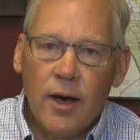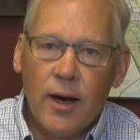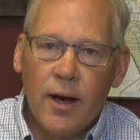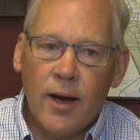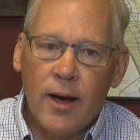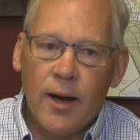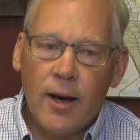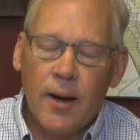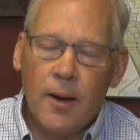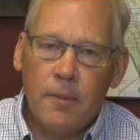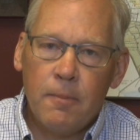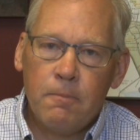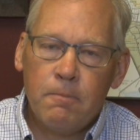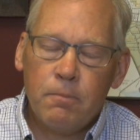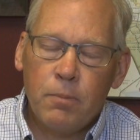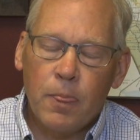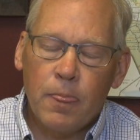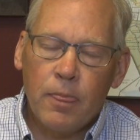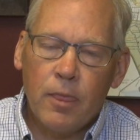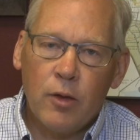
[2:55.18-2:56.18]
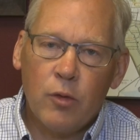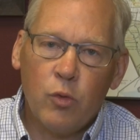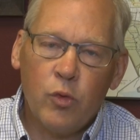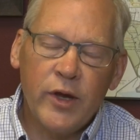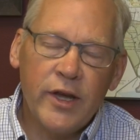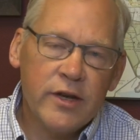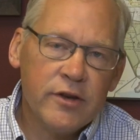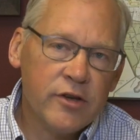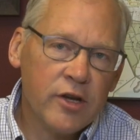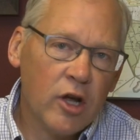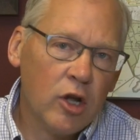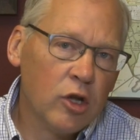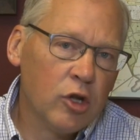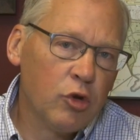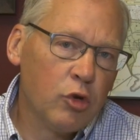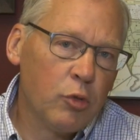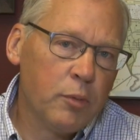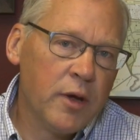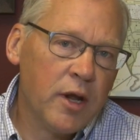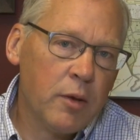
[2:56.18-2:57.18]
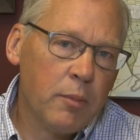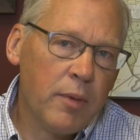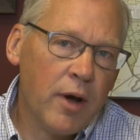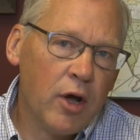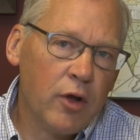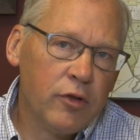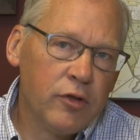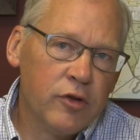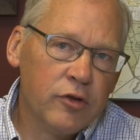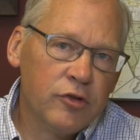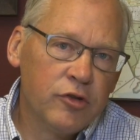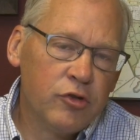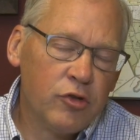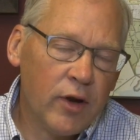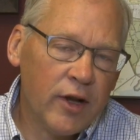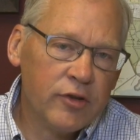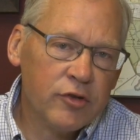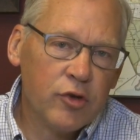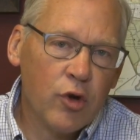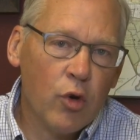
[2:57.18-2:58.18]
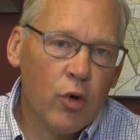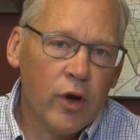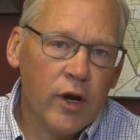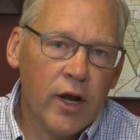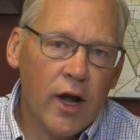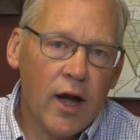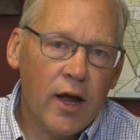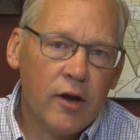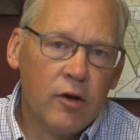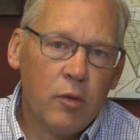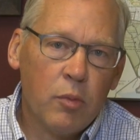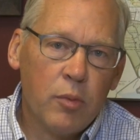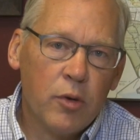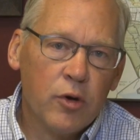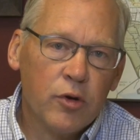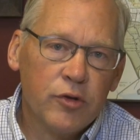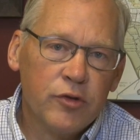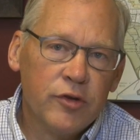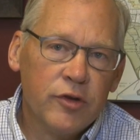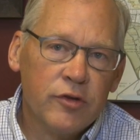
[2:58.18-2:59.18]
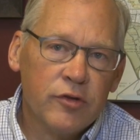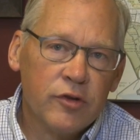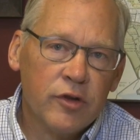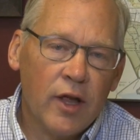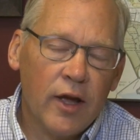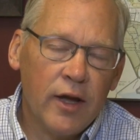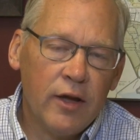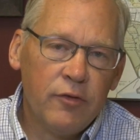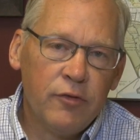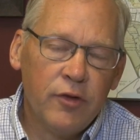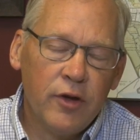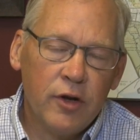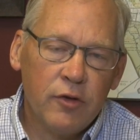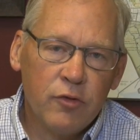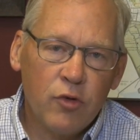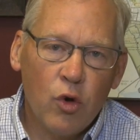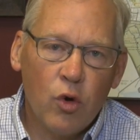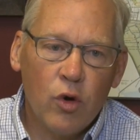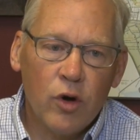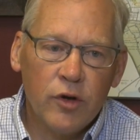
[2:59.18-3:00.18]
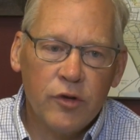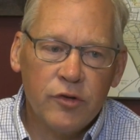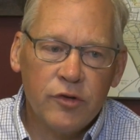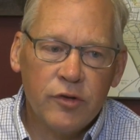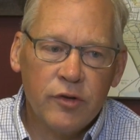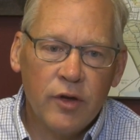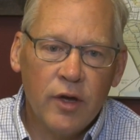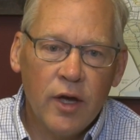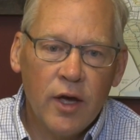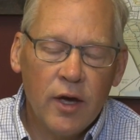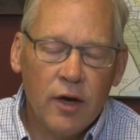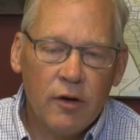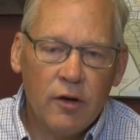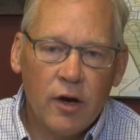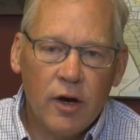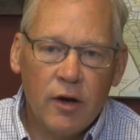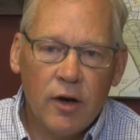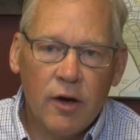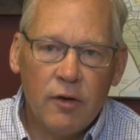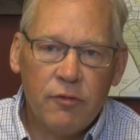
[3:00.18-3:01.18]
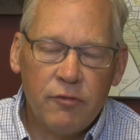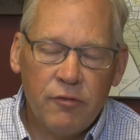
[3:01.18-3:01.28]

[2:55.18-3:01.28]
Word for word: Um, we can tell a little bit about the stress going on in a person's life and of course, uh,